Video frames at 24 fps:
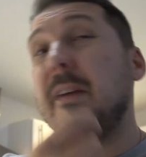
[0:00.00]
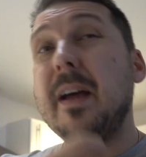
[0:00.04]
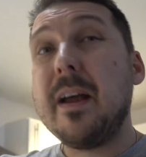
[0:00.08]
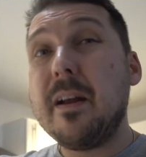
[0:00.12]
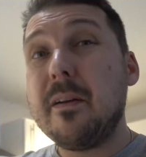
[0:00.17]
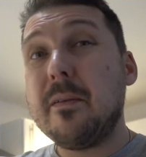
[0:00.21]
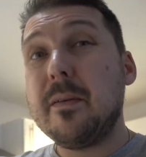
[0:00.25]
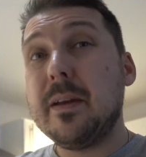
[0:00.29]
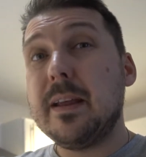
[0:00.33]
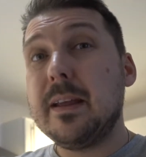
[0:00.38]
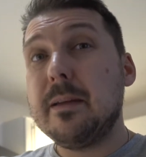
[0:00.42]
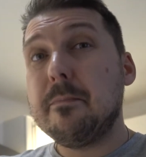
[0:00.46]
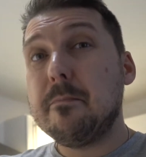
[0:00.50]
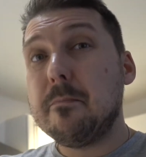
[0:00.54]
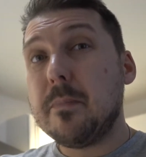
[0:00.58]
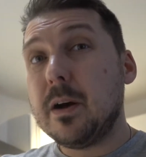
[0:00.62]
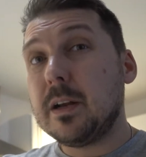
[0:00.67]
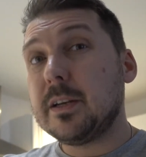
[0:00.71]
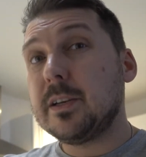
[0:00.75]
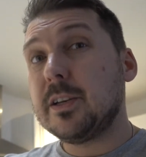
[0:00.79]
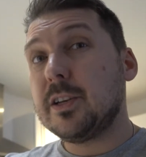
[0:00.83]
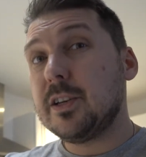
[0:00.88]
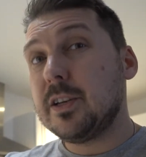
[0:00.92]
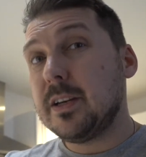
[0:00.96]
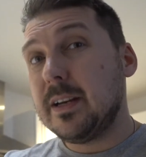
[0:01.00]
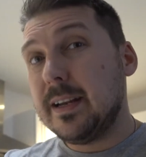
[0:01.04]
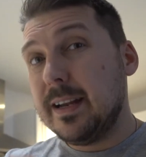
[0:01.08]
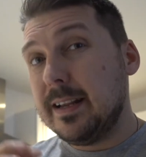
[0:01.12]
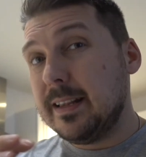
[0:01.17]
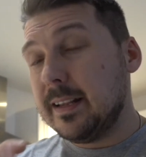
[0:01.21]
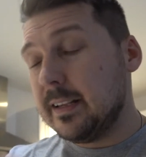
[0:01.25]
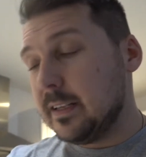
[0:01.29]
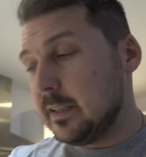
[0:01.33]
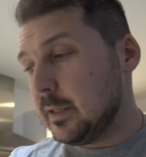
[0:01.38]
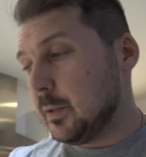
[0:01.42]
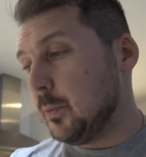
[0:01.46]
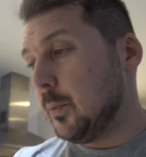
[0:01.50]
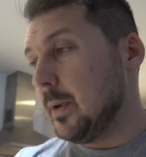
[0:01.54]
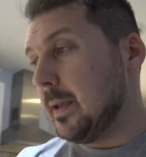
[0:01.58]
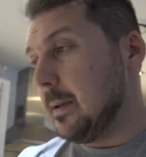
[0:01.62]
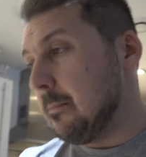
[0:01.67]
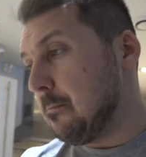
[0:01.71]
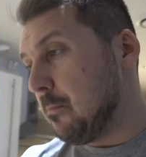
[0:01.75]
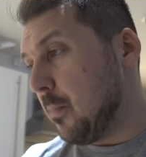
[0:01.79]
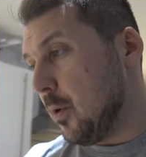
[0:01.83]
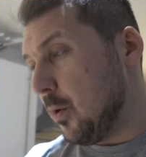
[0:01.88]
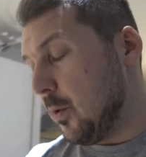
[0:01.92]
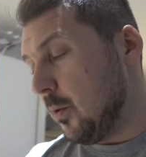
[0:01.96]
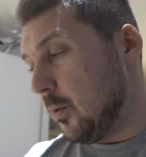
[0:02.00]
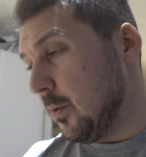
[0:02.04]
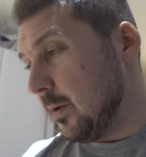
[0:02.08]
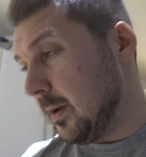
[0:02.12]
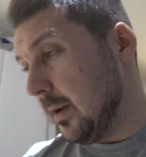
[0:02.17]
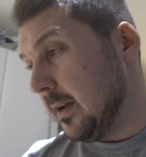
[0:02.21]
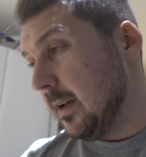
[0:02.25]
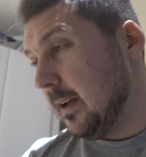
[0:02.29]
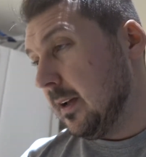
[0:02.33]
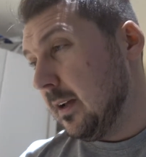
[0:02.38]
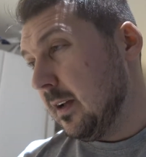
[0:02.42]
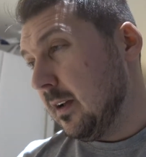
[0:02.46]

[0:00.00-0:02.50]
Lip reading: very much in a sweet mode,